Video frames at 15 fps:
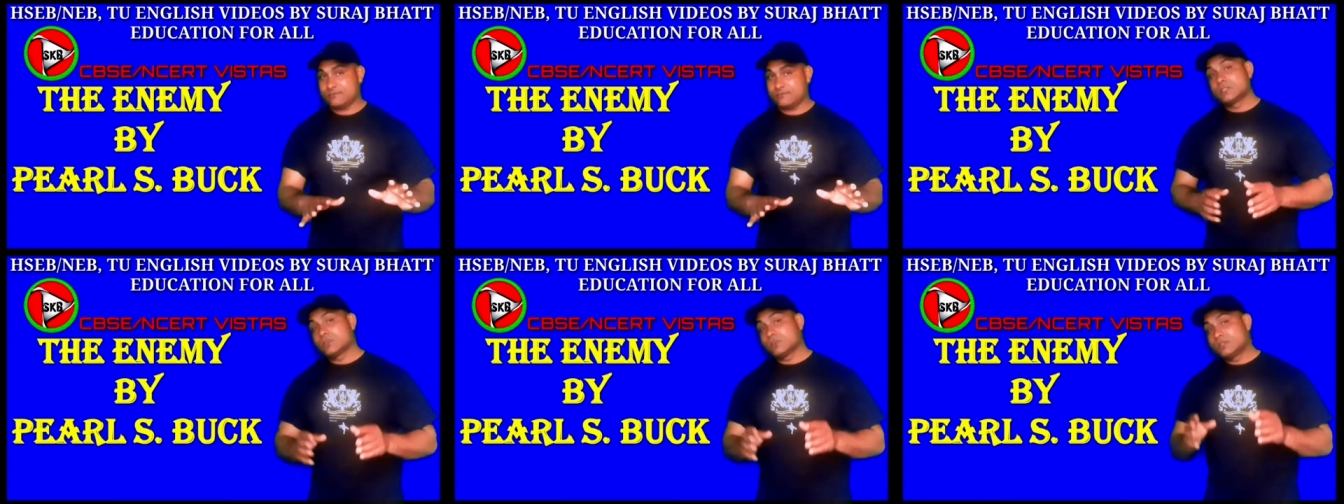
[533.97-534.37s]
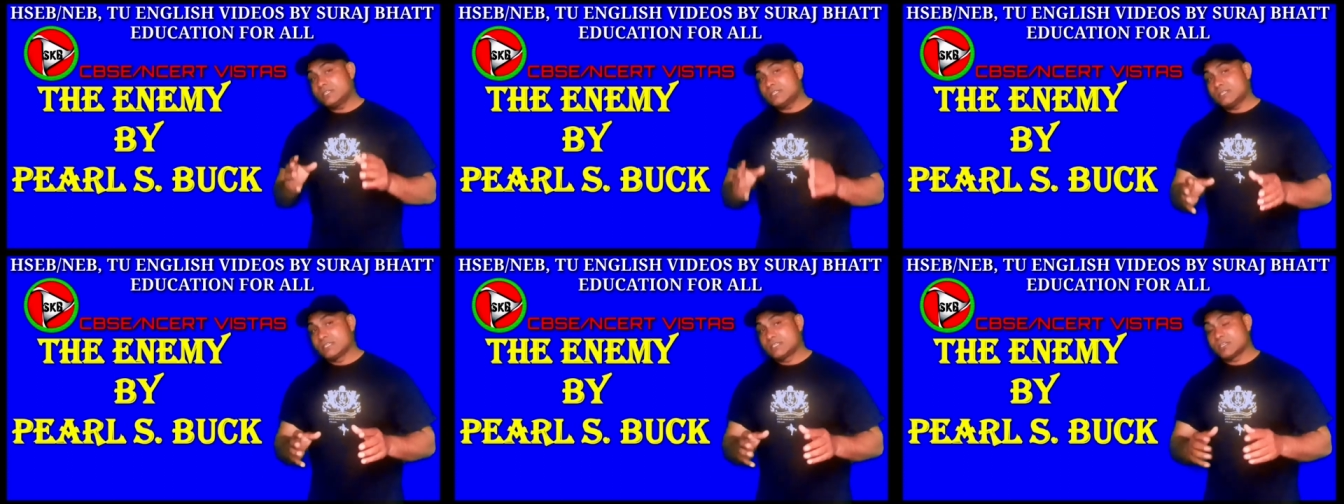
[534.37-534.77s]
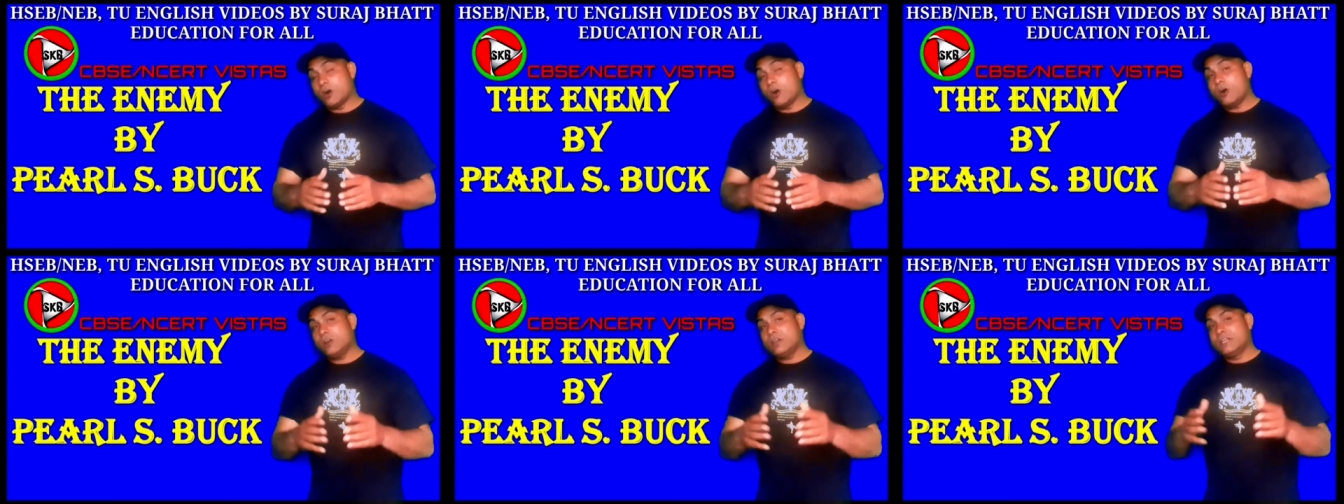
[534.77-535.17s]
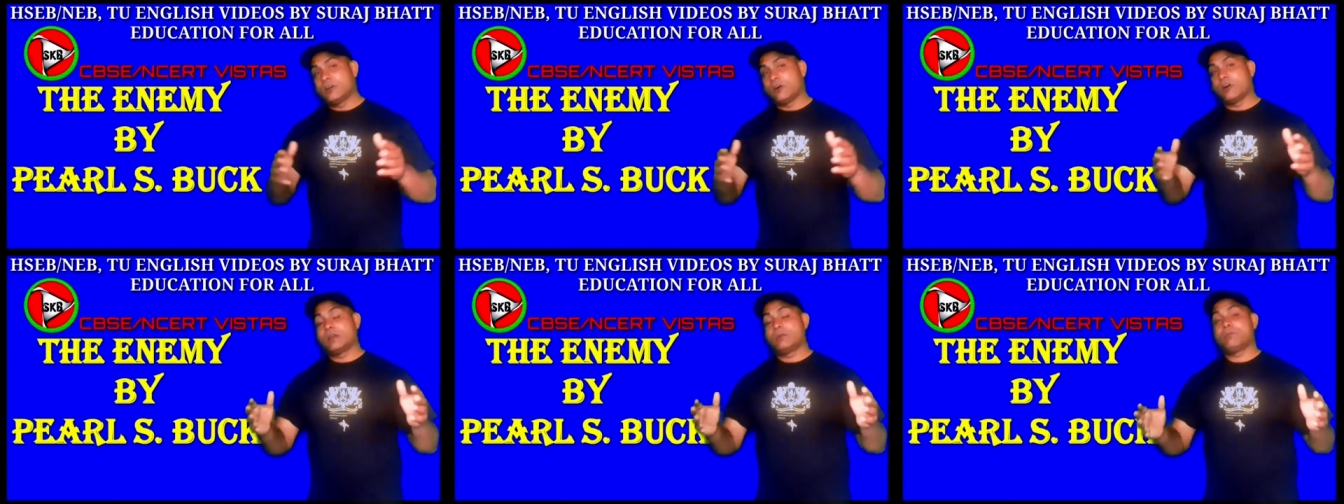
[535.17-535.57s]
So this is all in
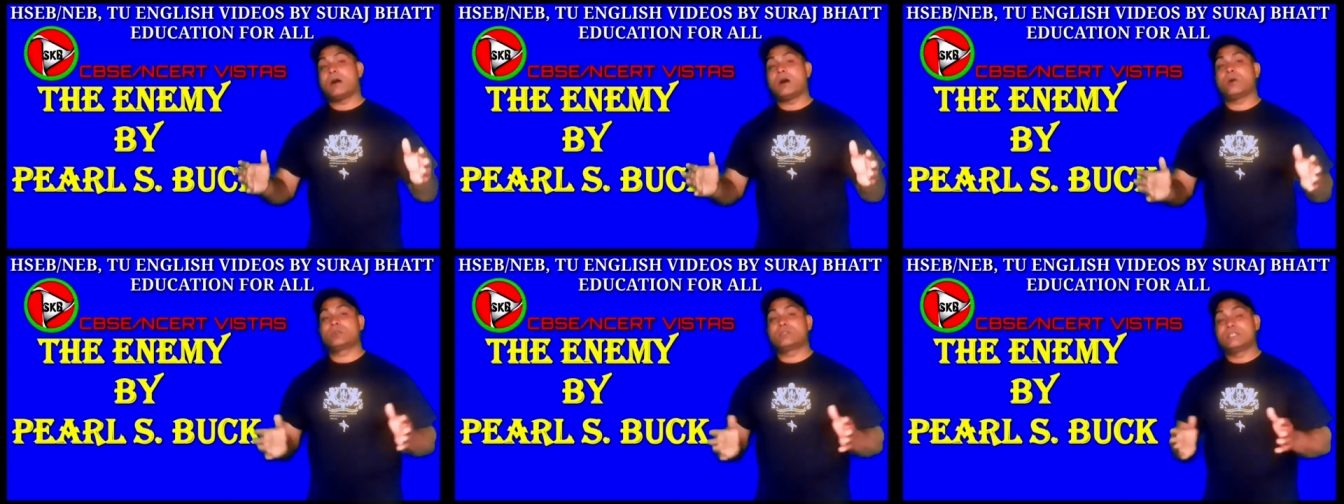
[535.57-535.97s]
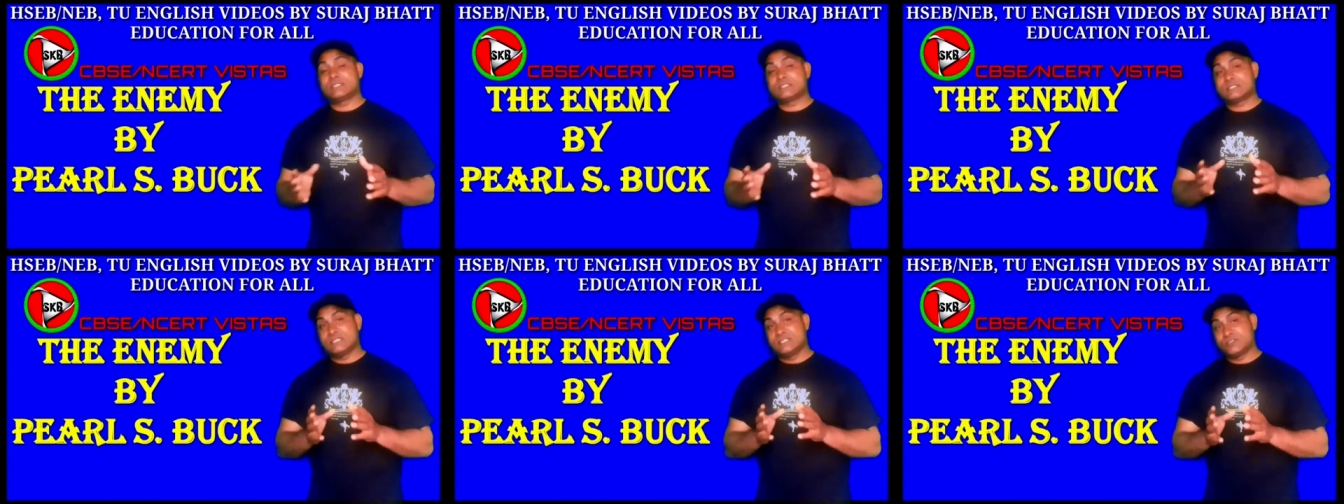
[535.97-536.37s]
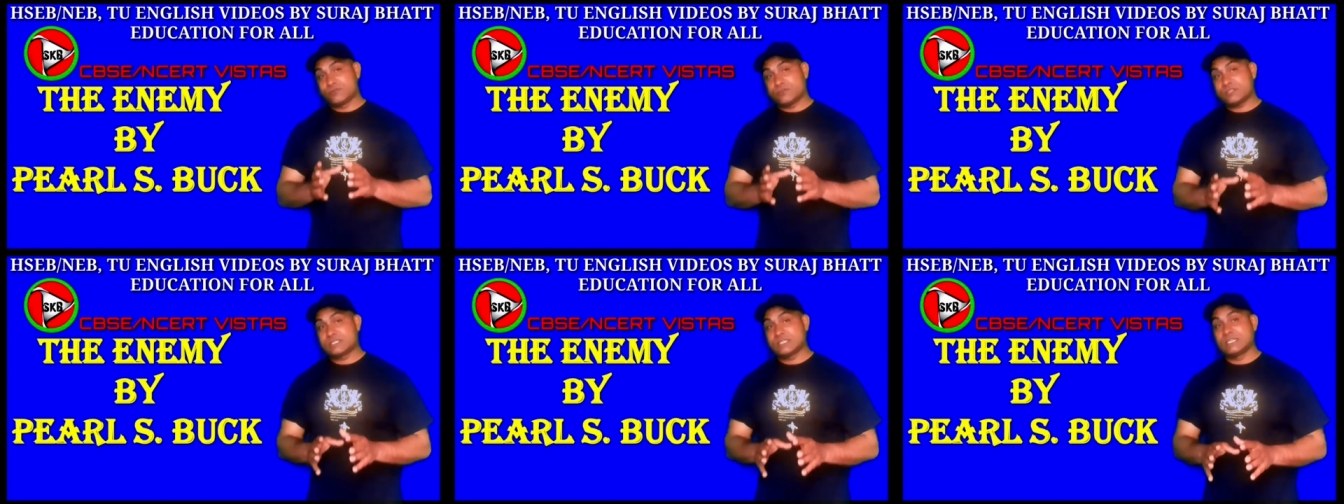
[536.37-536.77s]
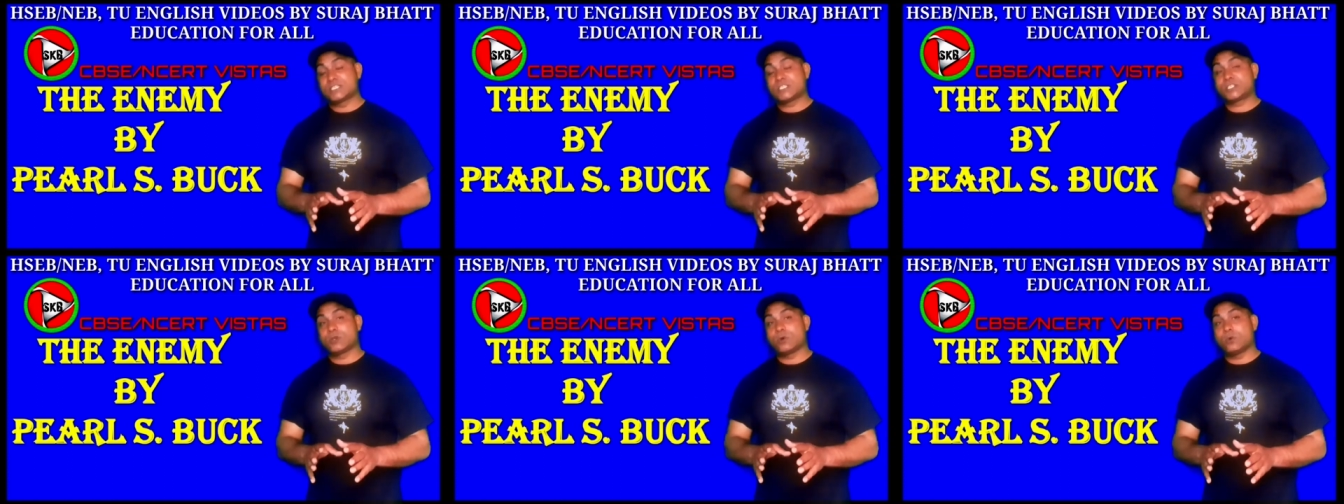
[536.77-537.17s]
all about this interesting
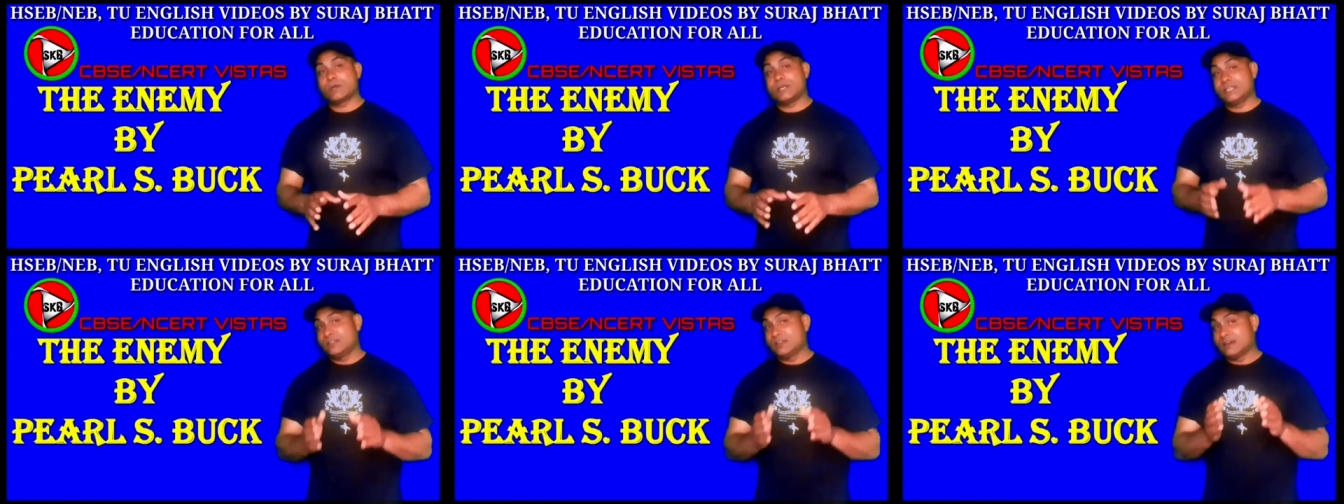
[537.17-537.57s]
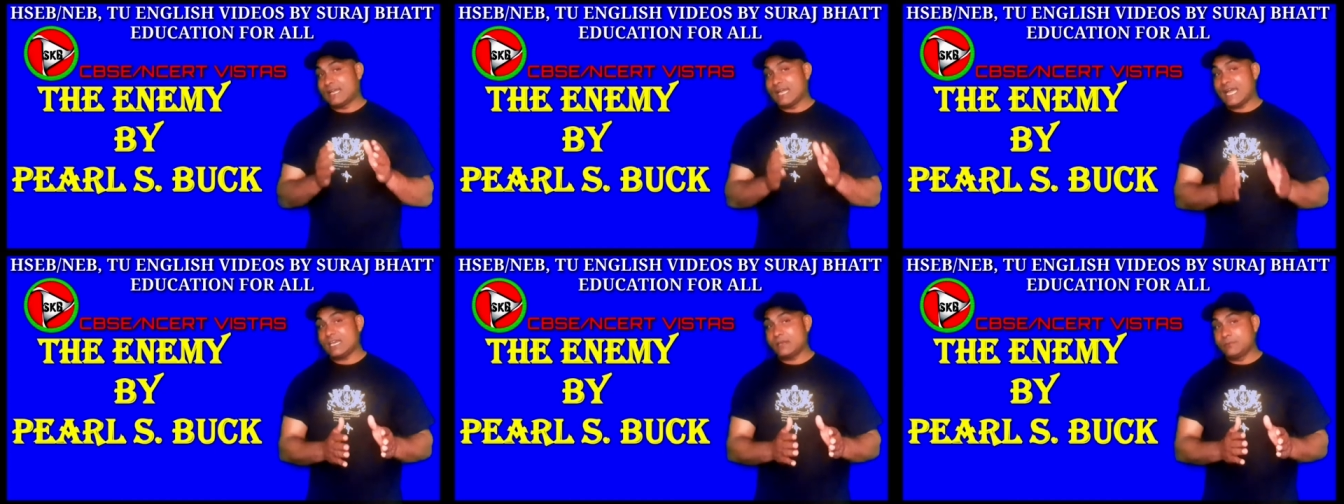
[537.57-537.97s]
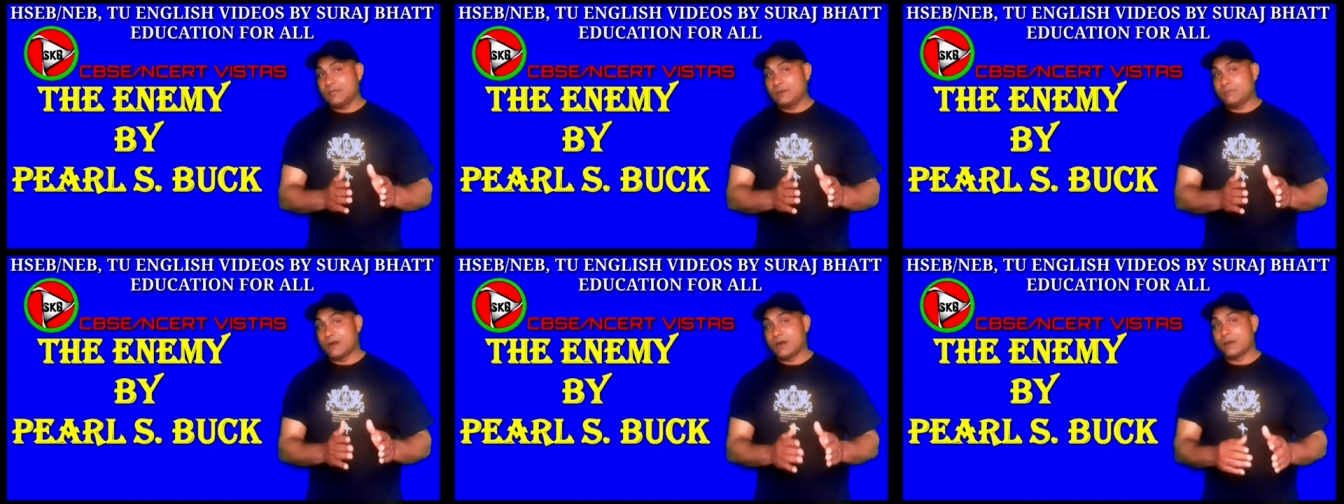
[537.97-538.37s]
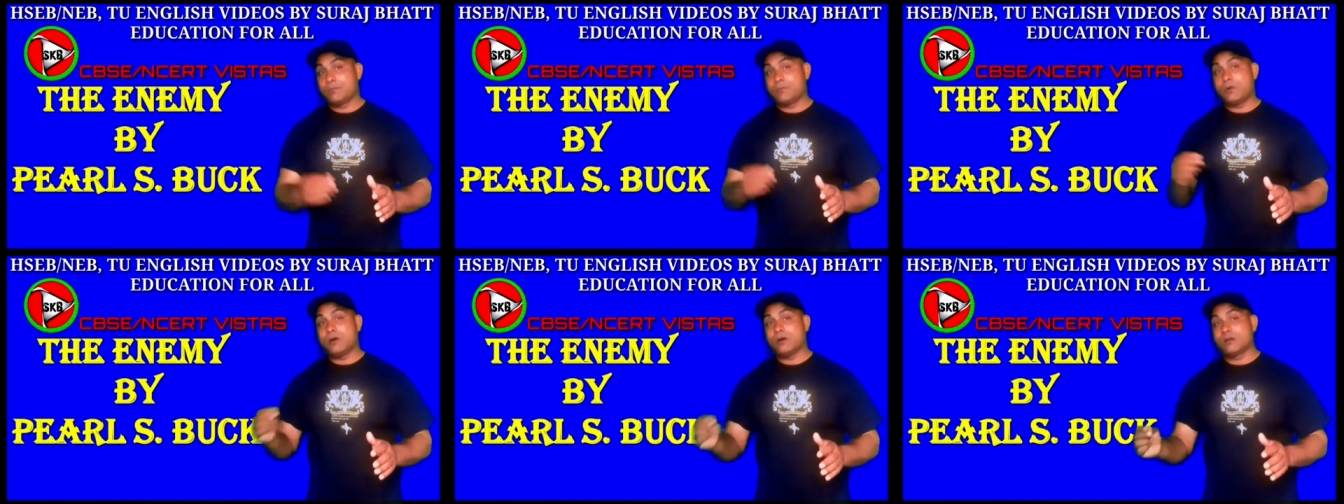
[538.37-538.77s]
story, The Enemy by
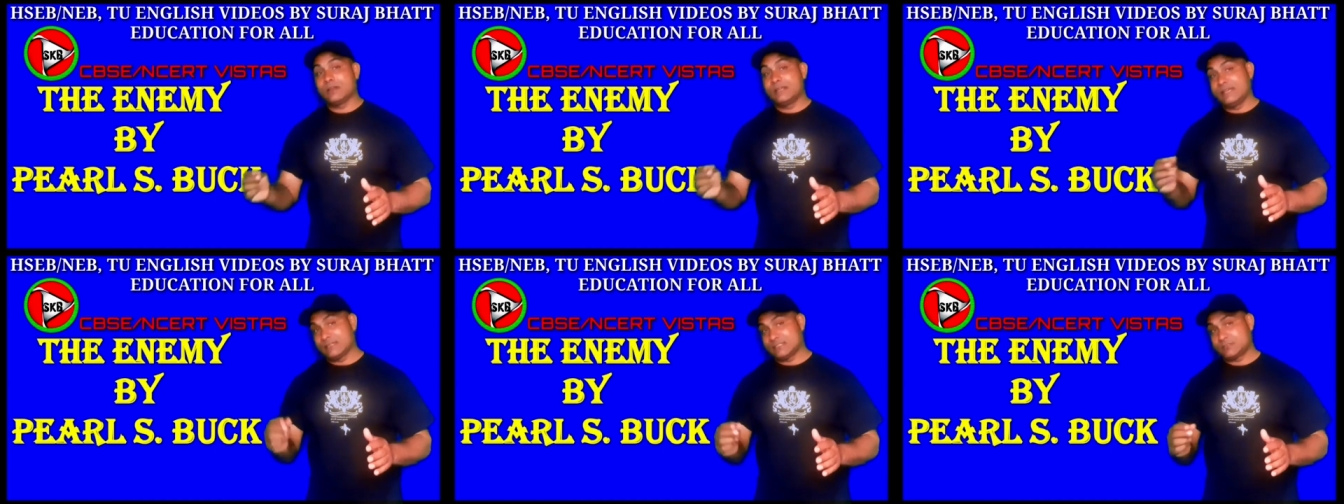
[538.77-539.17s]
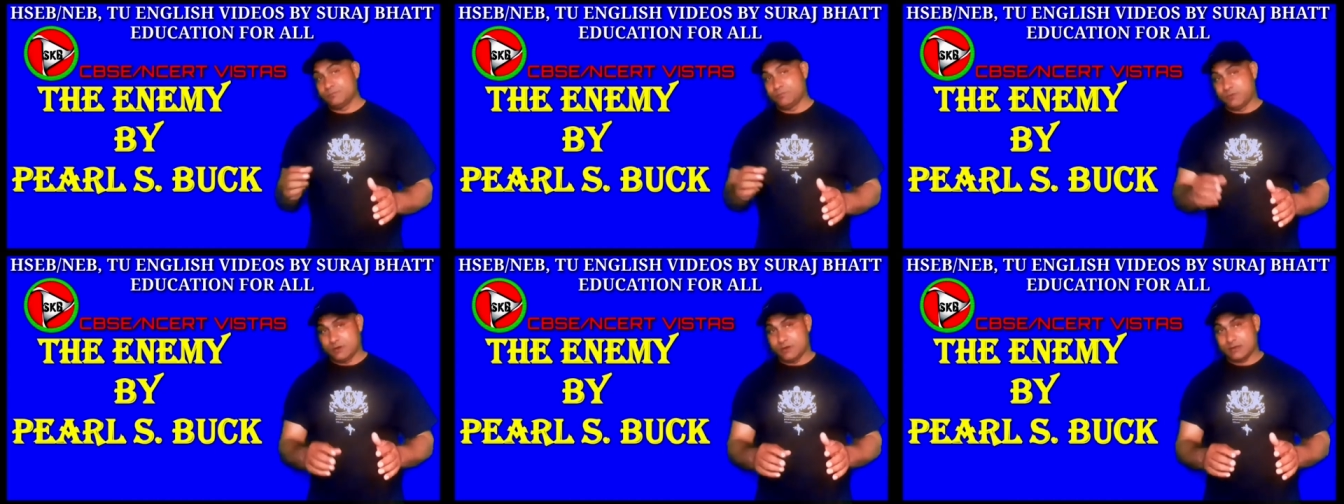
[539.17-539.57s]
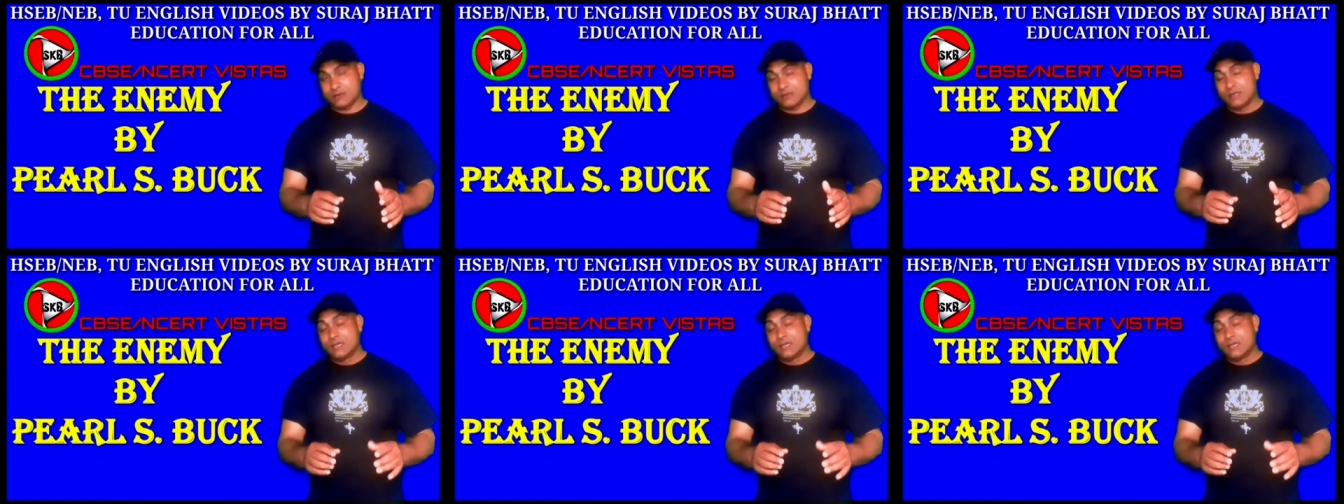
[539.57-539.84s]
Pearl S. Buck.